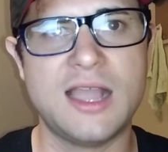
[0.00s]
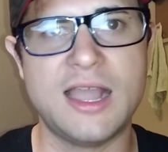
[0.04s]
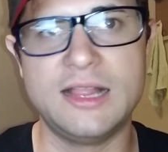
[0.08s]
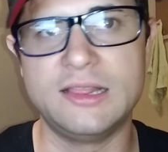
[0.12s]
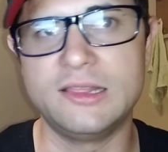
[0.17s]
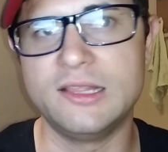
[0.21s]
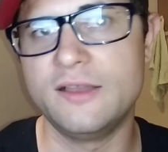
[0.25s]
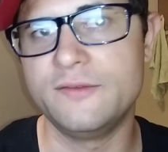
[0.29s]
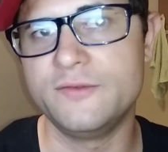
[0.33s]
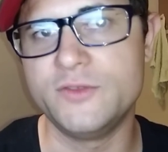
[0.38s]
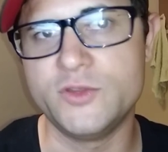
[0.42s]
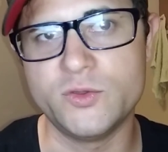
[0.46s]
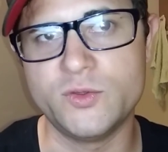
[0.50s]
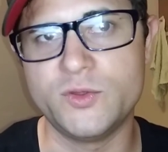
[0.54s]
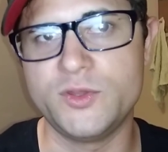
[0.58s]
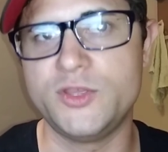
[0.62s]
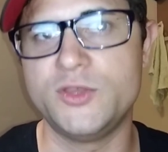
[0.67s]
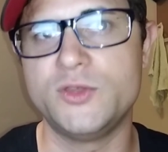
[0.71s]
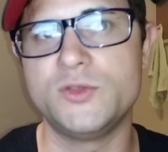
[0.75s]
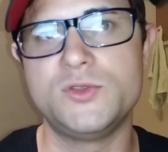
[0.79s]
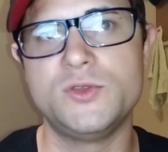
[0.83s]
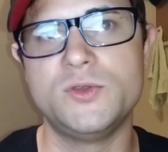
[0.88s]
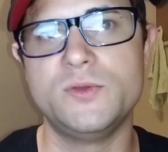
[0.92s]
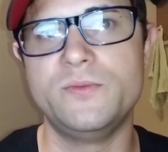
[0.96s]
I love doing
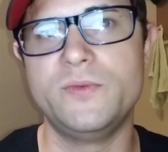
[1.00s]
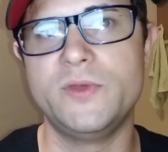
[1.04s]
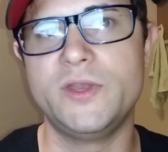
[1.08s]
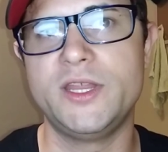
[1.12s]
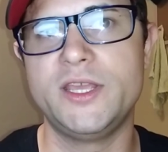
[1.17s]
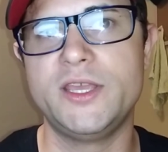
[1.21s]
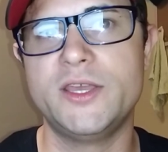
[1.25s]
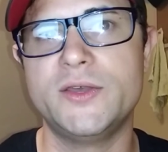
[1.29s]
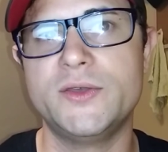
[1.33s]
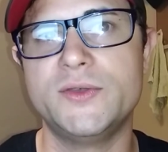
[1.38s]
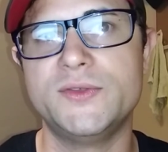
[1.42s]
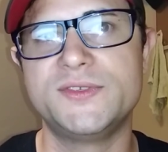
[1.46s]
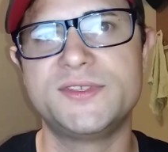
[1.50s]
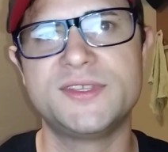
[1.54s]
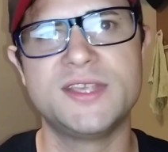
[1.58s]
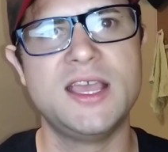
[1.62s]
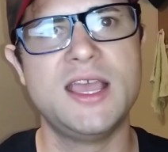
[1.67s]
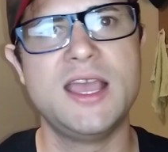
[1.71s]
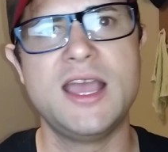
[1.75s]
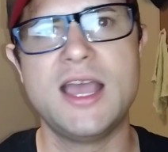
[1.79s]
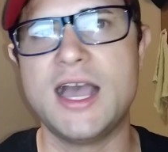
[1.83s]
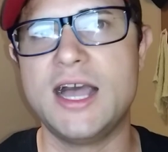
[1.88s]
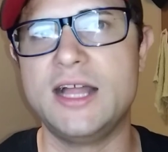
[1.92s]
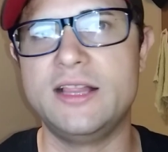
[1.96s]
YouTube videos.
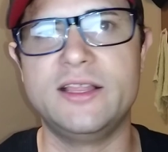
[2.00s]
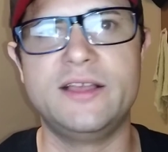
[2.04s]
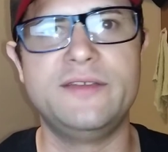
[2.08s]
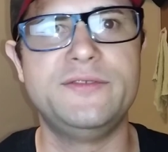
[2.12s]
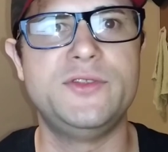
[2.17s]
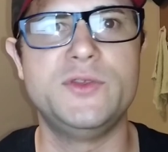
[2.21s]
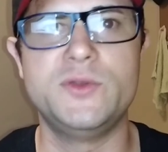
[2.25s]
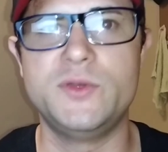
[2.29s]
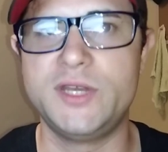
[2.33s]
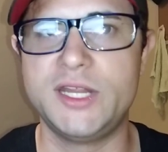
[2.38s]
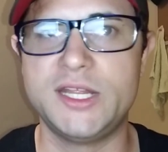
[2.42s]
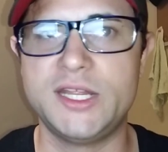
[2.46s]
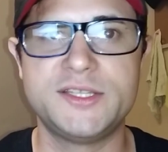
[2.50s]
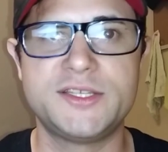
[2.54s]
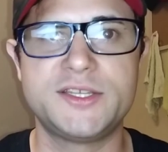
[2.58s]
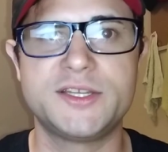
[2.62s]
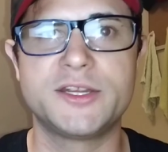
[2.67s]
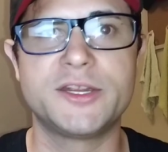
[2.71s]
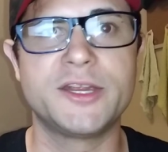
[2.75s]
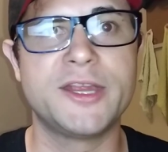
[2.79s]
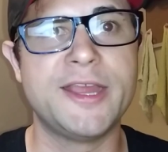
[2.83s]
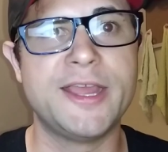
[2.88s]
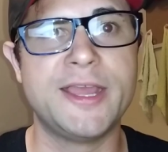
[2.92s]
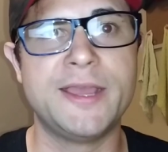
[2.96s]
I love doing
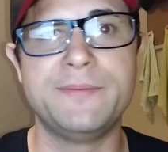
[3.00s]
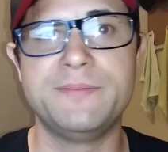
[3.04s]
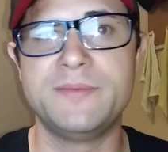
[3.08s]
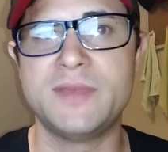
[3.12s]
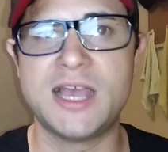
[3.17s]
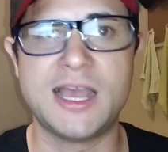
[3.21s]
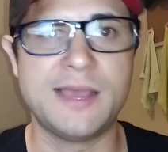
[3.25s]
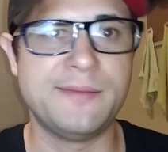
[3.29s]
Instagram.